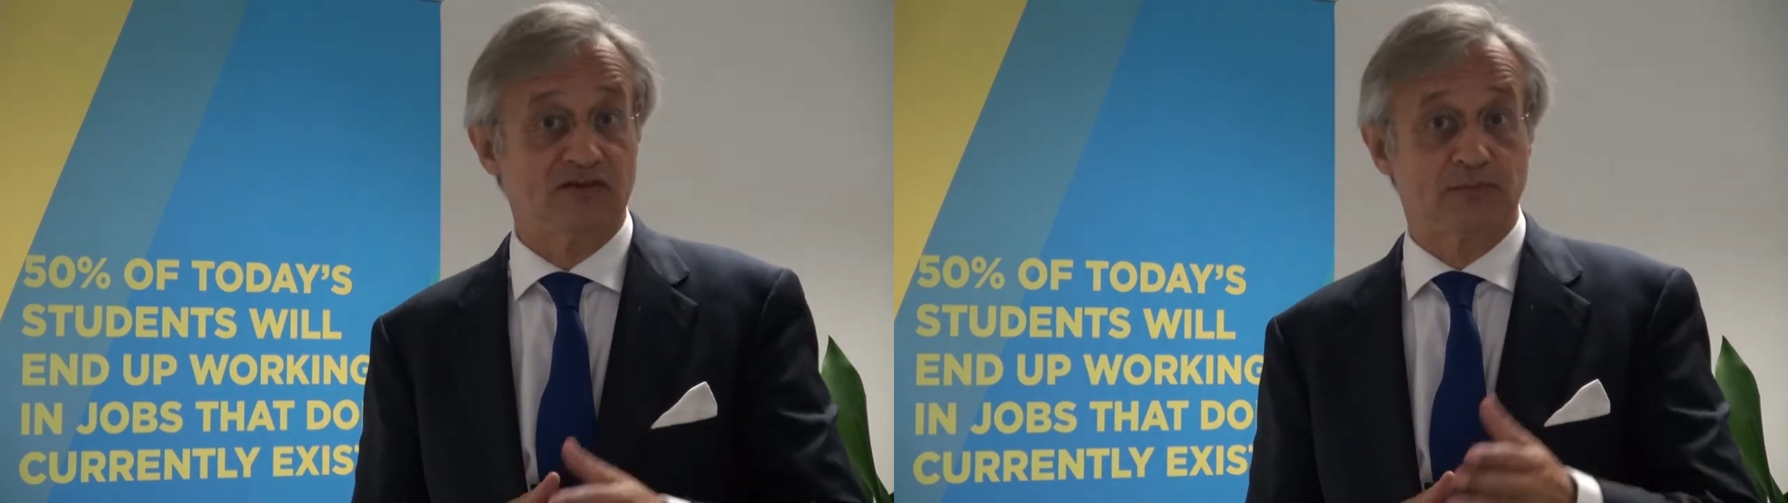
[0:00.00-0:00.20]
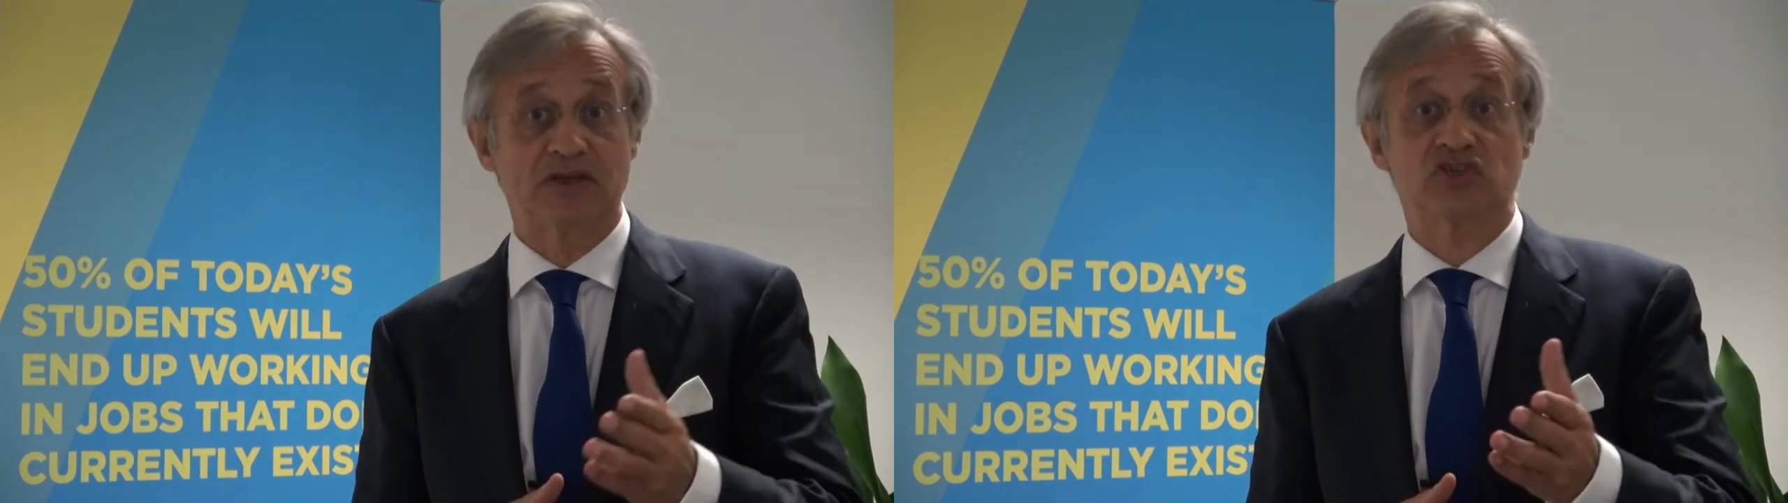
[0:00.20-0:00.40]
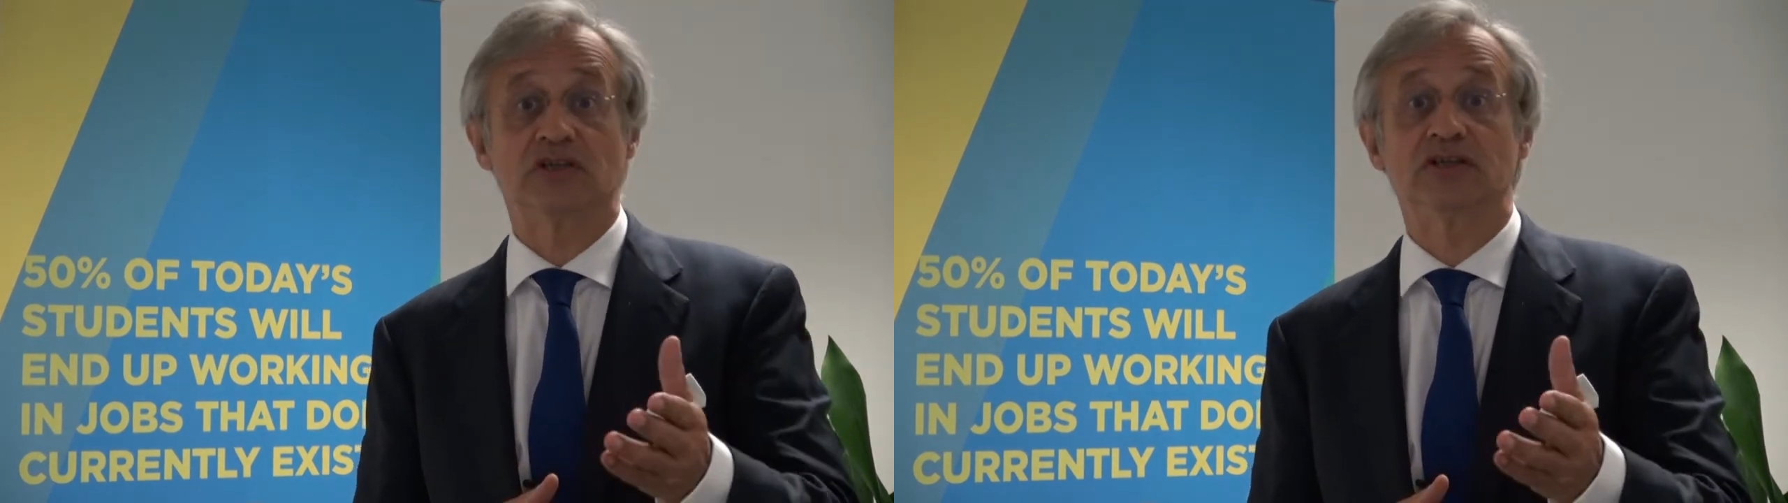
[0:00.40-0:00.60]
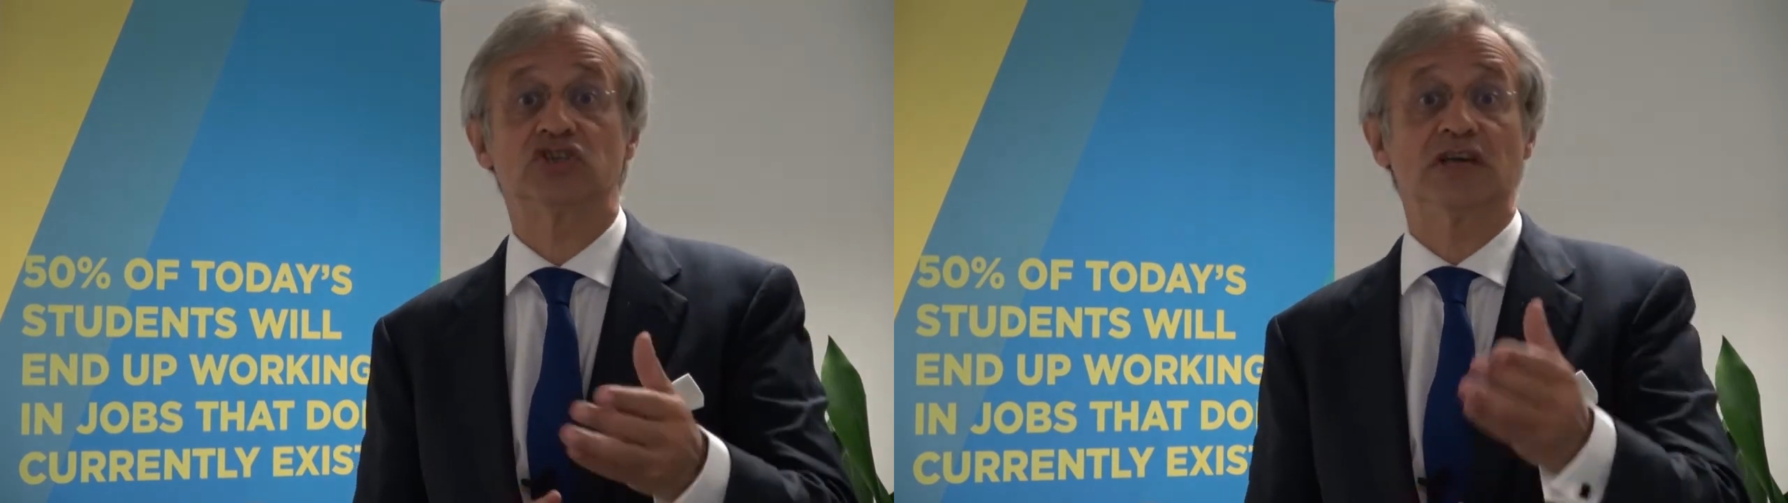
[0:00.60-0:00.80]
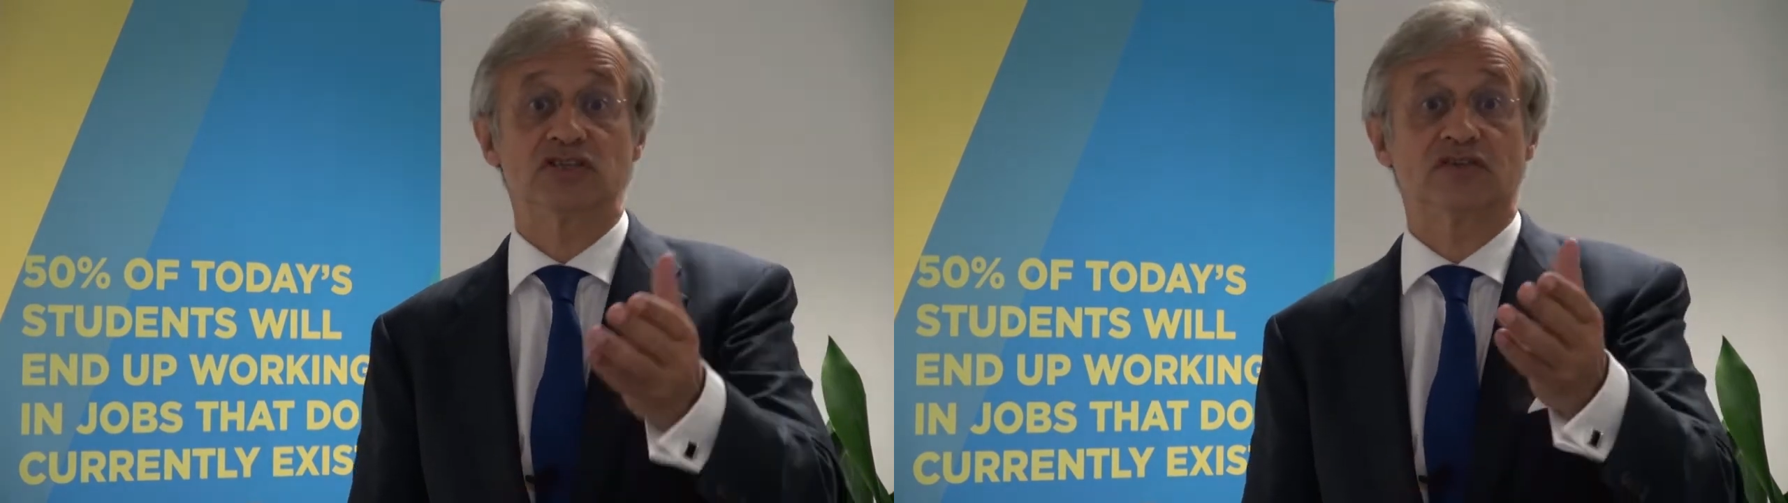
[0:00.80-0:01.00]
especially
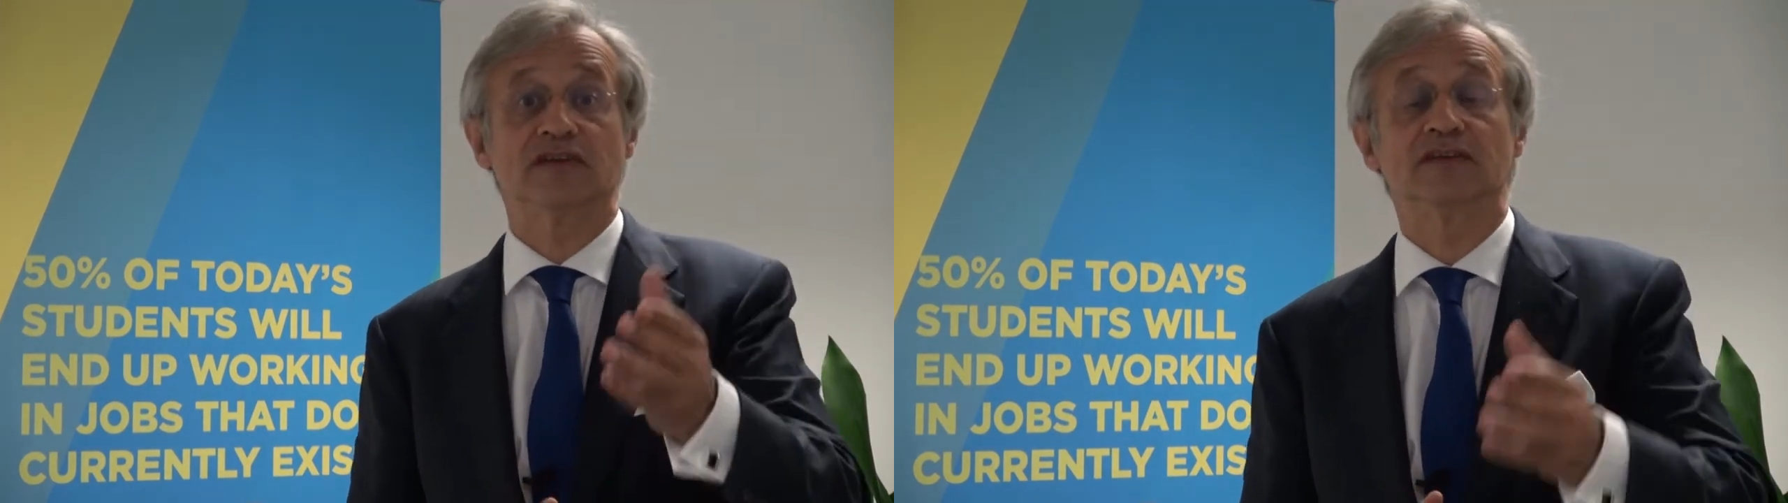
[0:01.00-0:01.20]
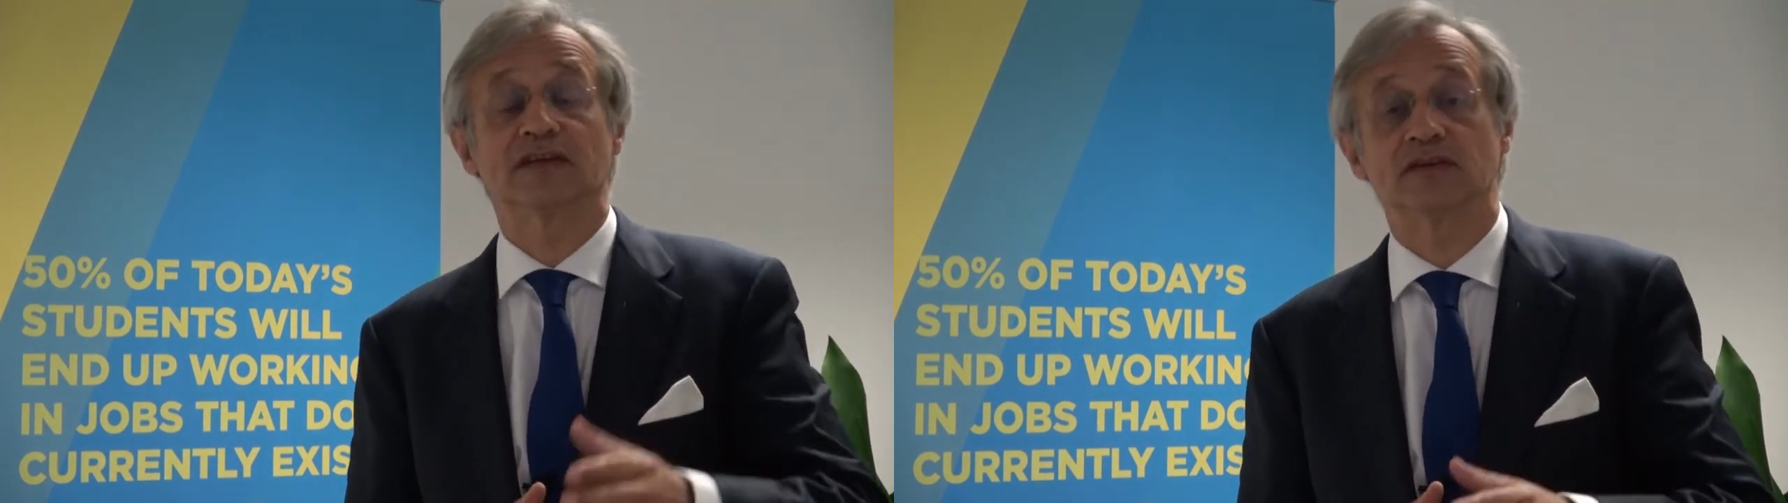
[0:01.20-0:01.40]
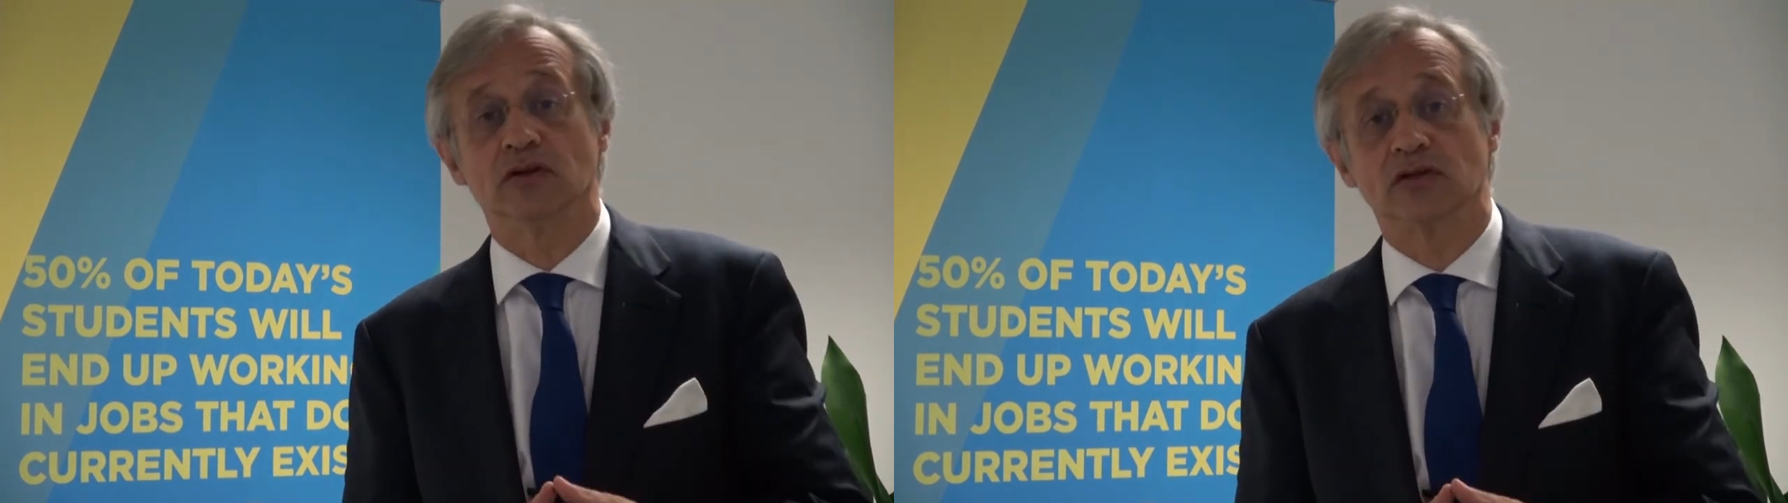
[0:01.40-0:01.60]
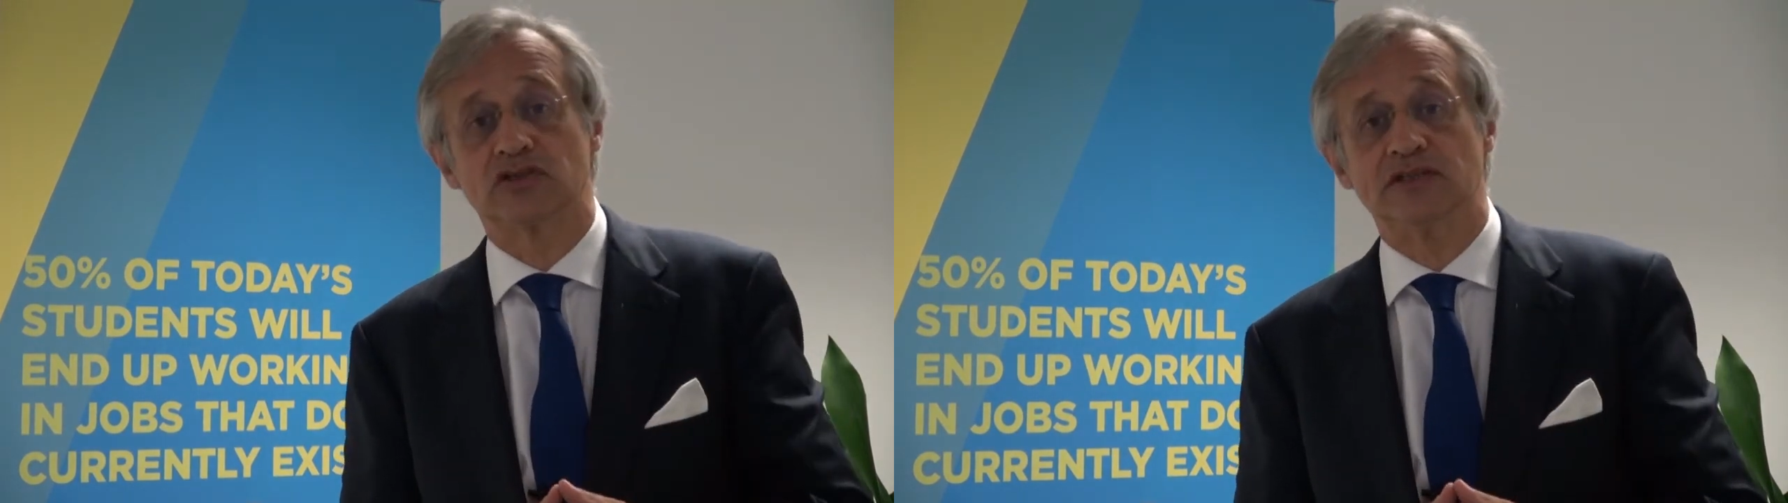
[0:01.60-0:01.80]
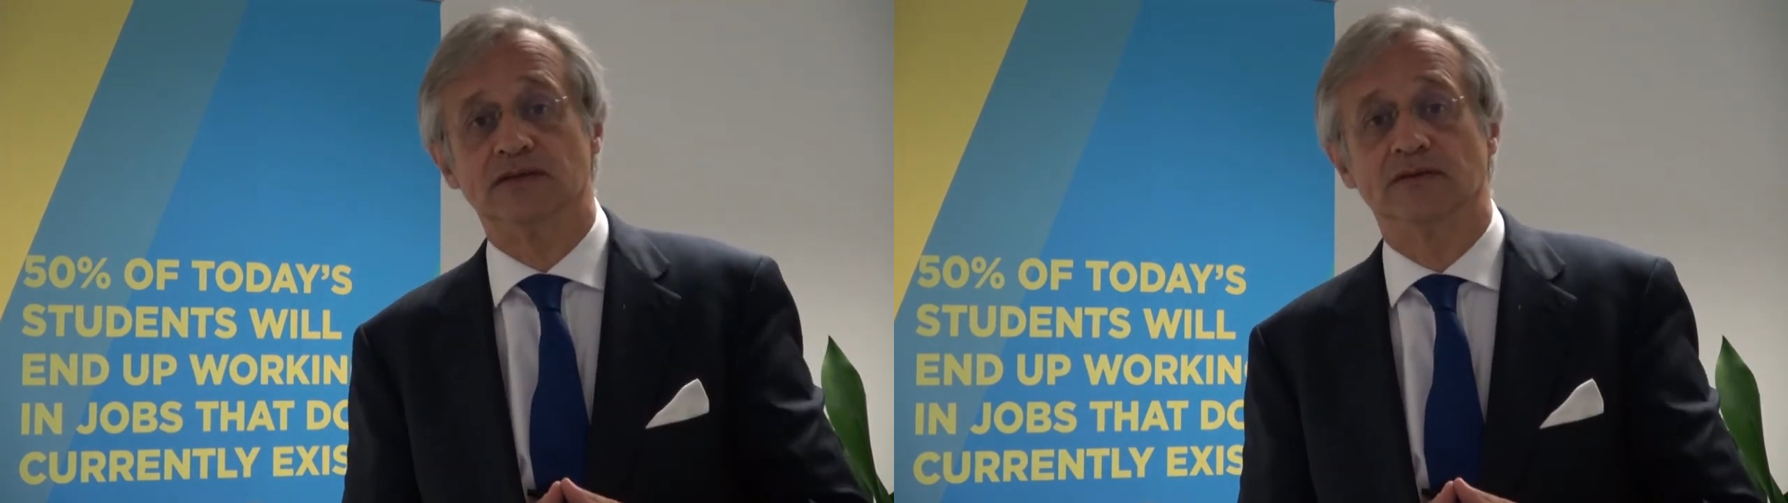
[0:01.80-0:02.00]
changes in technology.